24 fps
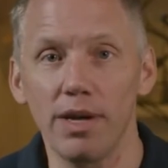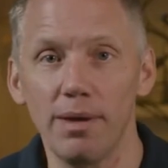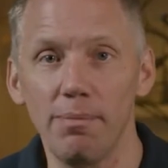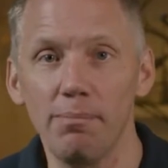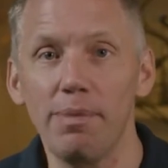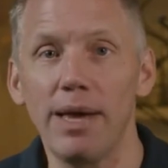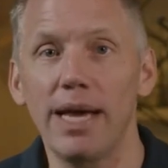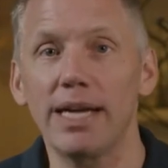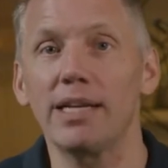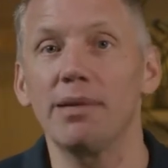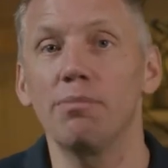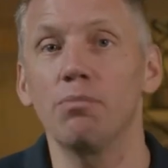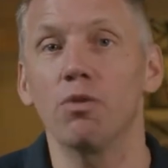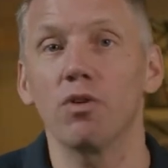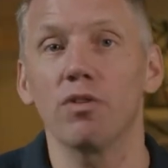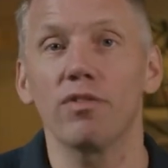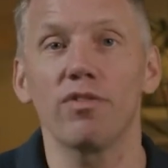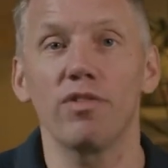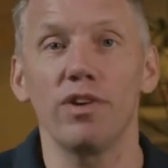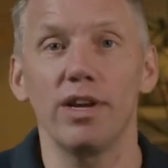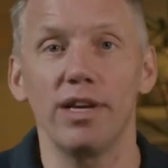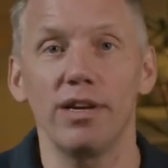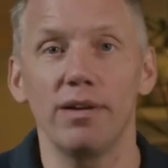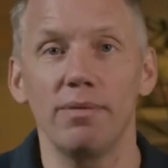impact and more
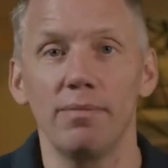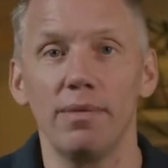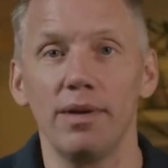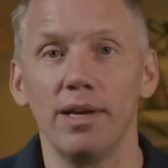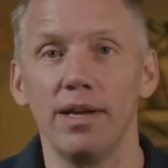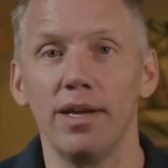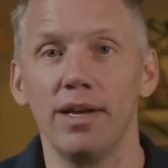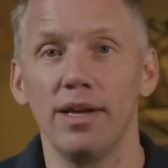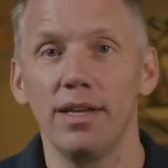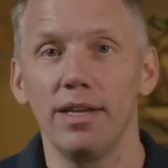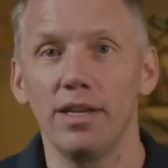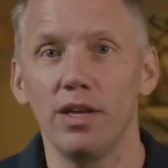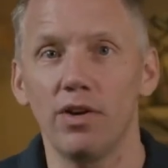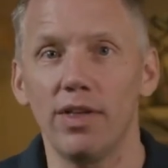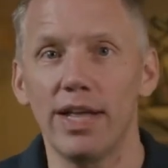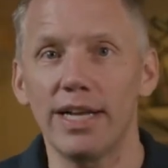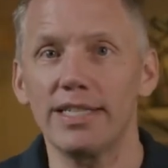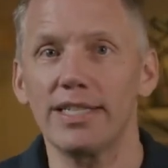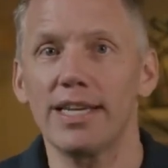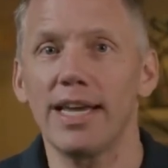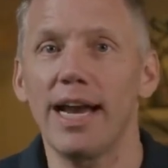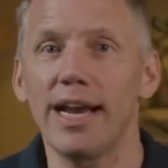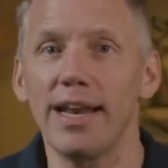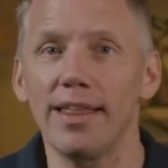freedom. You know,
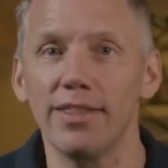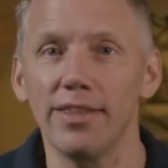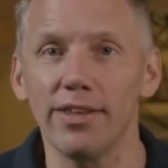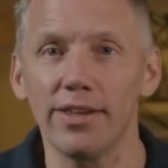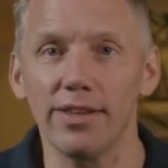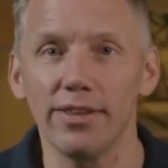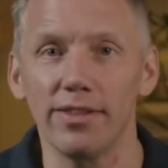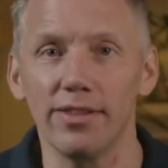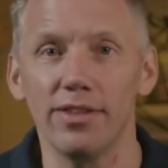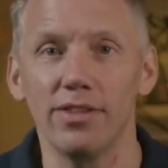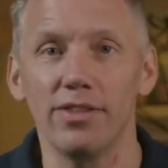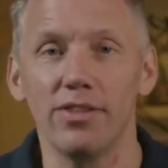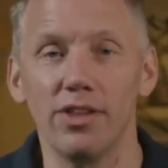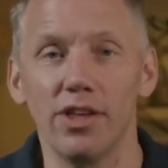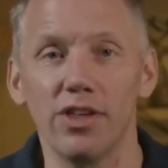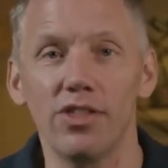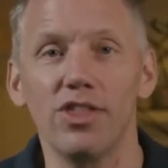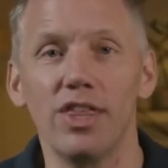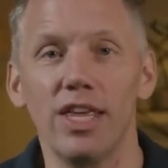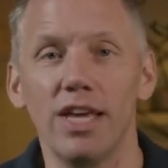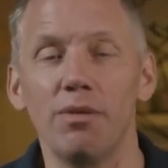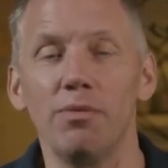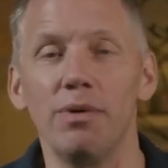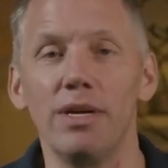that's kind of the the
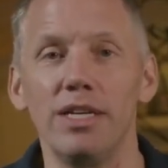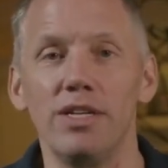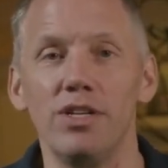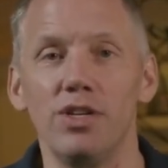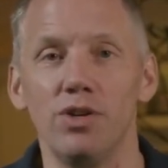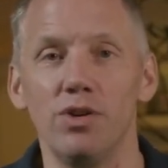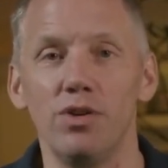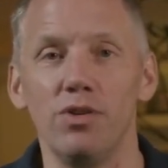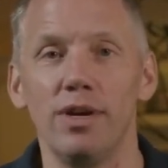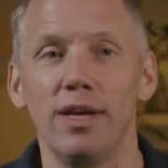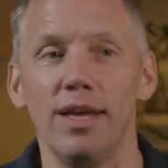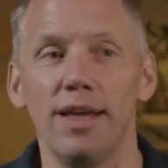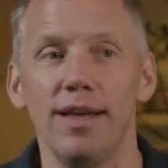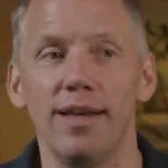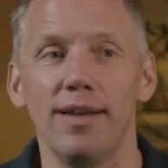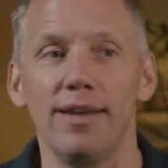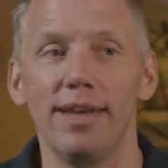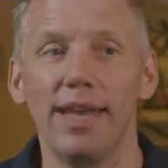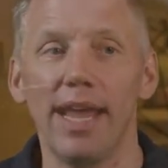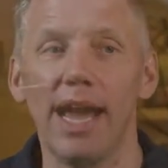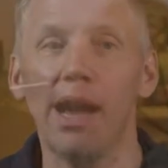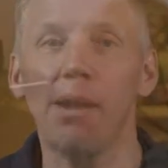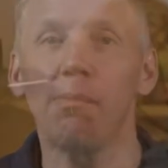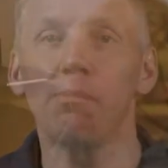thing we do.
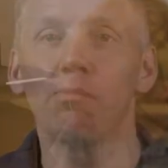Now